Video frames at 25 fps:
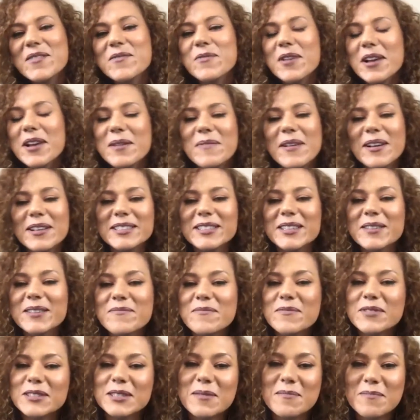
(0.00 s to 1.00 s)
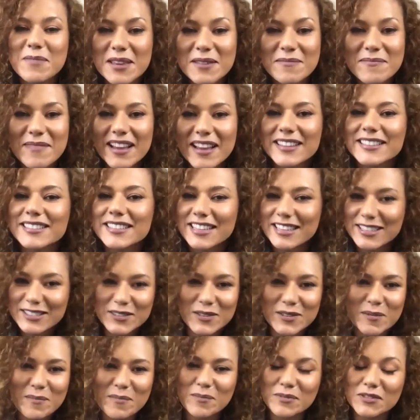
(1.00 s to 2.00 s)
what about some Big Mike
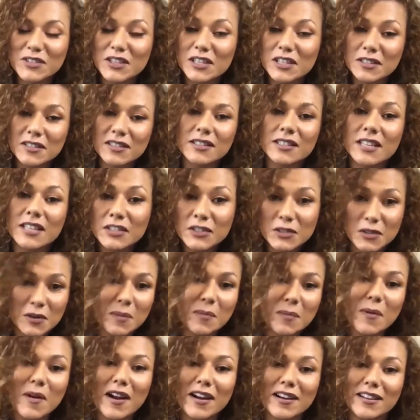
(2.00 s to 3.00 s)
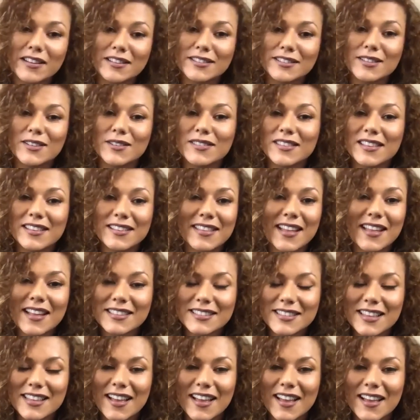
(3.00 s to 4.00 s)
digital parties? Do you think
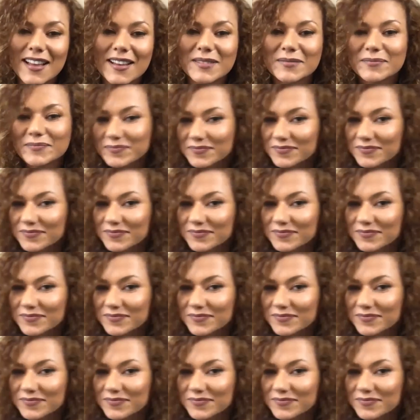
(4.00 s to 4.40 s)
that's a